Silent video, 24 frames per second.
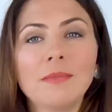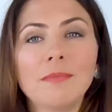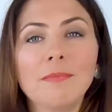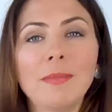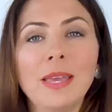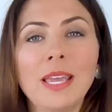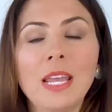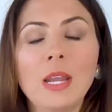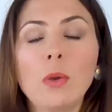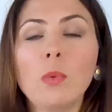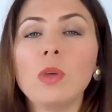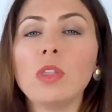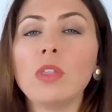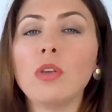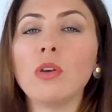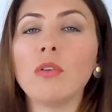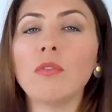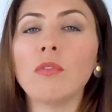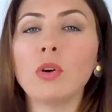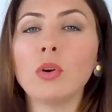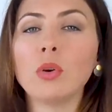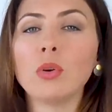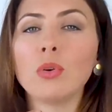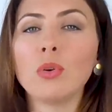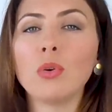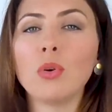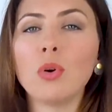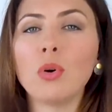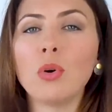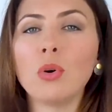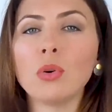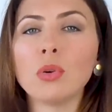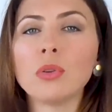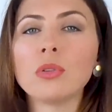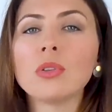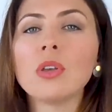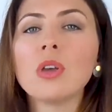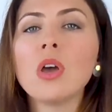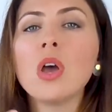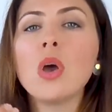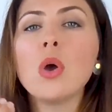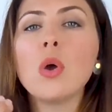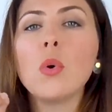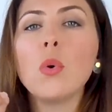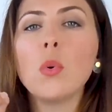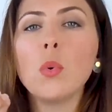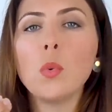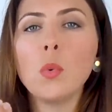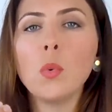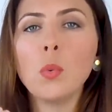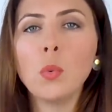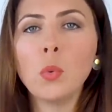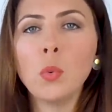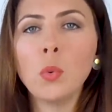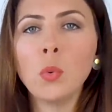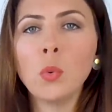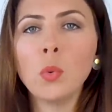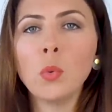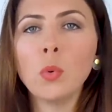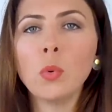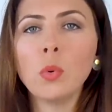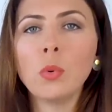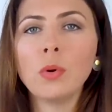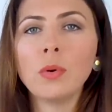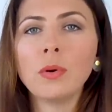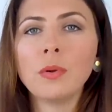made with your vocal cords. W.